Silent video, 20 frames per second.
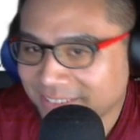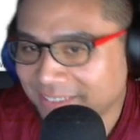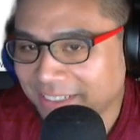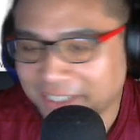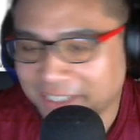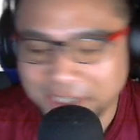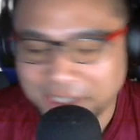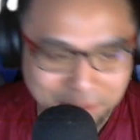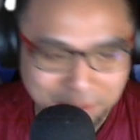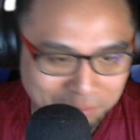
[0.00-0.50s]

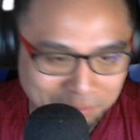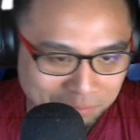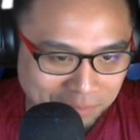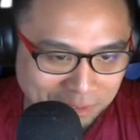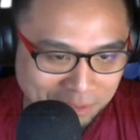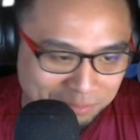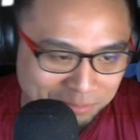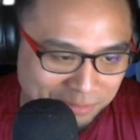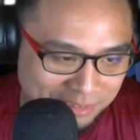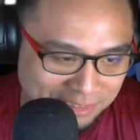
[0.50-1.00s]

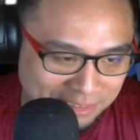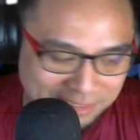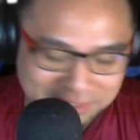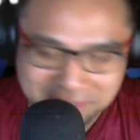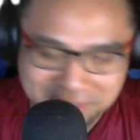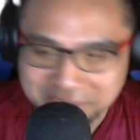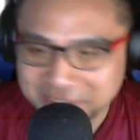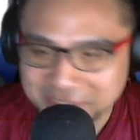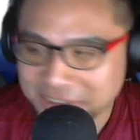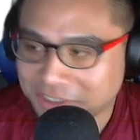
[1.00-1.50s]
I'm
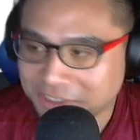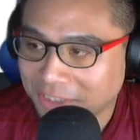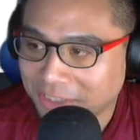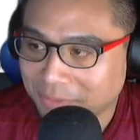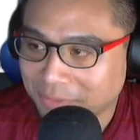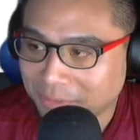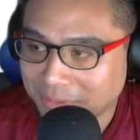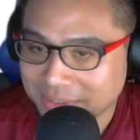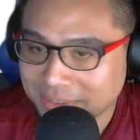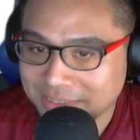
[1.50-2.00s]
still trying
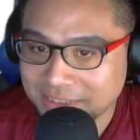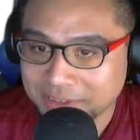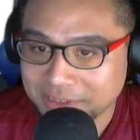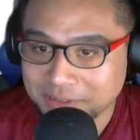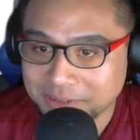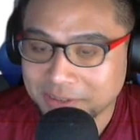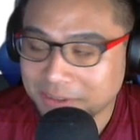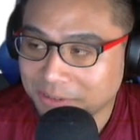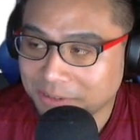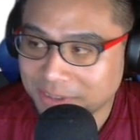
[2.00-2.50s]
my best
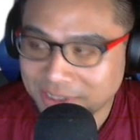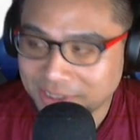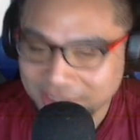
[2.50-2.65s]
to do it.